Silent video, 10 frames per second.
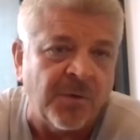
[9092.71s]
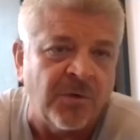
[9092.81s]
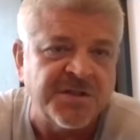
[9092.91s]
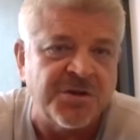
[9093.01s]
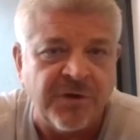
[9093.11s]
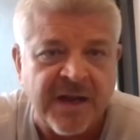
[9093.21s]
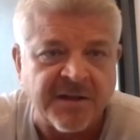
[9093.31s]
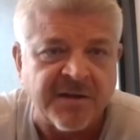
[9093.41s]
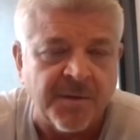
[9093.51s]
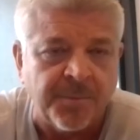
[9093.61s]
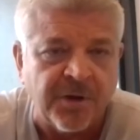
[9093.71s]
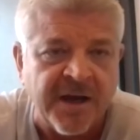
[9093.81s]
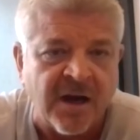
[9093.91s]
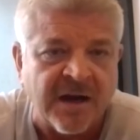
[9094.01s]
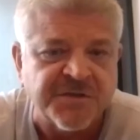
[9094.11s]
But once you get to the
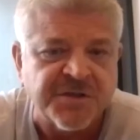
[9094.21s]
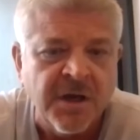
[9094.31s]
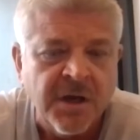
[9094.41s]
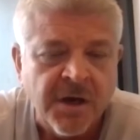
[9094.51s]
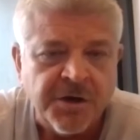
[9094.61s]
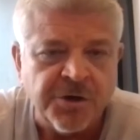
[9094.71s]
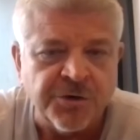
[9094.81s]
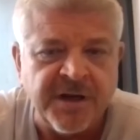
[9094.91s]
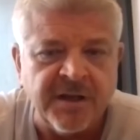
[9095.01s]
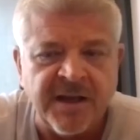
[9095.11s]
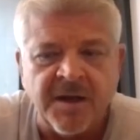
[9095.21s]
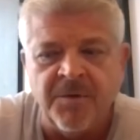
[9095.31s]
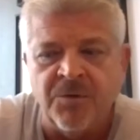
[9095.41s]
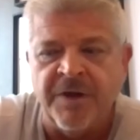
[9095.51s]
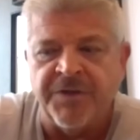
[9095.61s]
playoffs, you're dealing
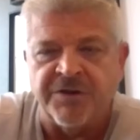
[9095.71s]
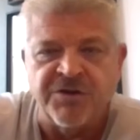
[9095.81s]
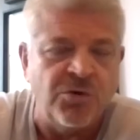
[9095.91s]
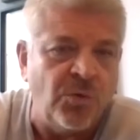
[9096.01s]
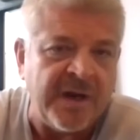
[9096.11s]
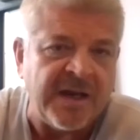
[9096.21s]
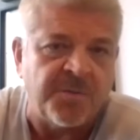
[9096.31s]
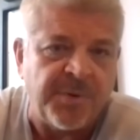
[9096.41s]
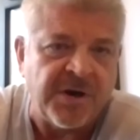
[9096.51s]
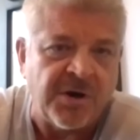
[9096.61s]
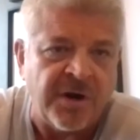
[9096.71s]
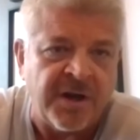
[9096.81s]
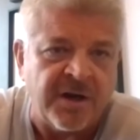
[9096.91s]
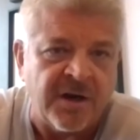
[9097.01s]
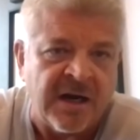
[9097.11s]
with a 2-week
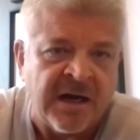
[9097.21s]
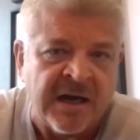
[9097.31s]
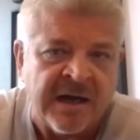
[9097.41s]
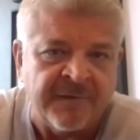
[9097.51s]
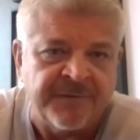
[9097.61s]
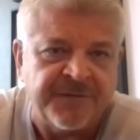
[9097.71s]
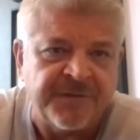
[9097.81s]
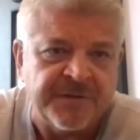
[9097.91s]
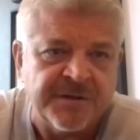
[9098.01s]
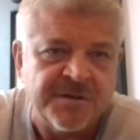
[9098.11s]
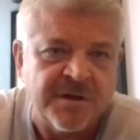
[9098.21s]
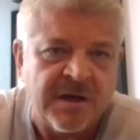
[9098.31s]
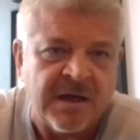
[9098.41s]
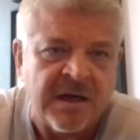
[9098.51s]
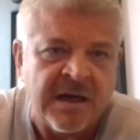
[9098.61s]
period of
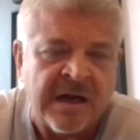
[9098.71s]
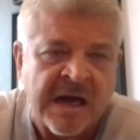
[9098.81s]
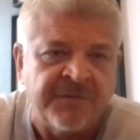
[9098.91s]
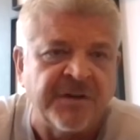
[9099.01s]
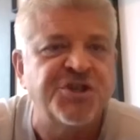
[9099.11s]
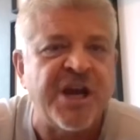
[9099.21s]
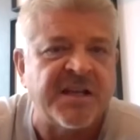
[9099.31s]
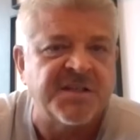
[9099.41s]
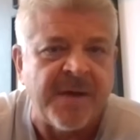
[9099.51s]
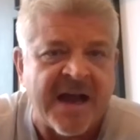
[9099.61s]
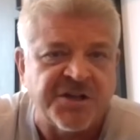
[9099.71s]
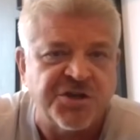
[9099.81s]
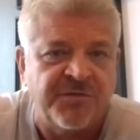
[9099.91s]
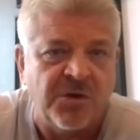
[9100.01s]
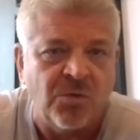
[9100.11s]
a chess
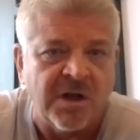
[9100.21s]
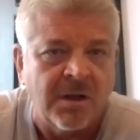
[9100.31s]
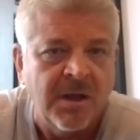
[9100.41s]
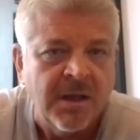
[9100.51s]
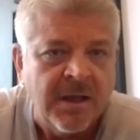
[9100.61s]
match, if you will.